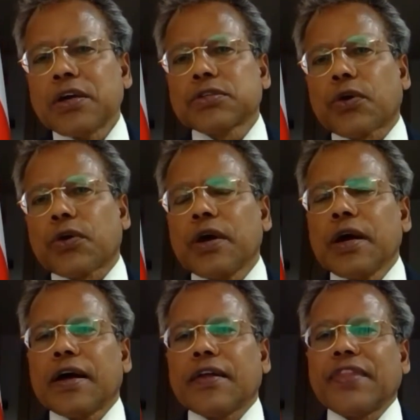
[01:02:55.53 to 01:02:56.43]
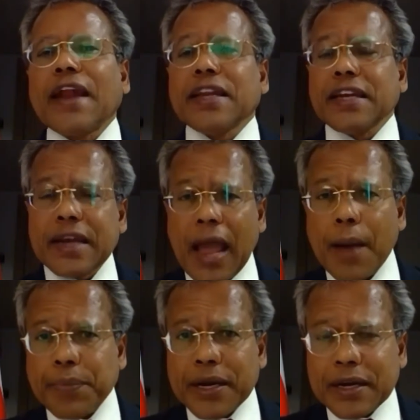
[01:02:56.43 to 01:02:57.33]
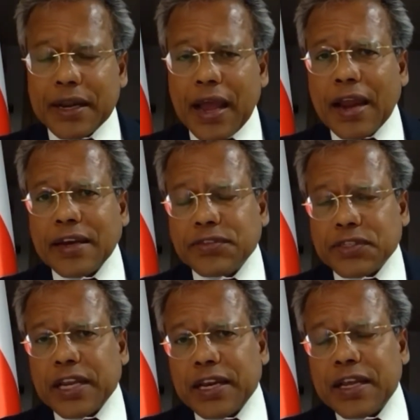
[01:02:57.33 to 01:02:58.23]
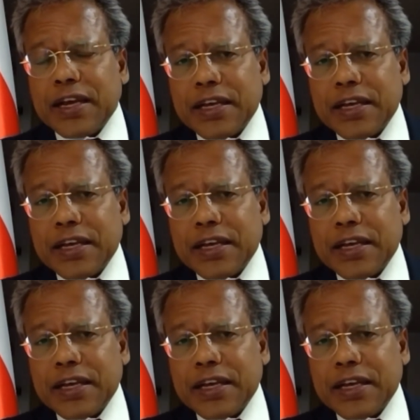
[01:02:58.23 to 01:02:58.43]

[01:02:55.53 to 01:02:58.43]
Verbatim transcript: So that didn't happen and still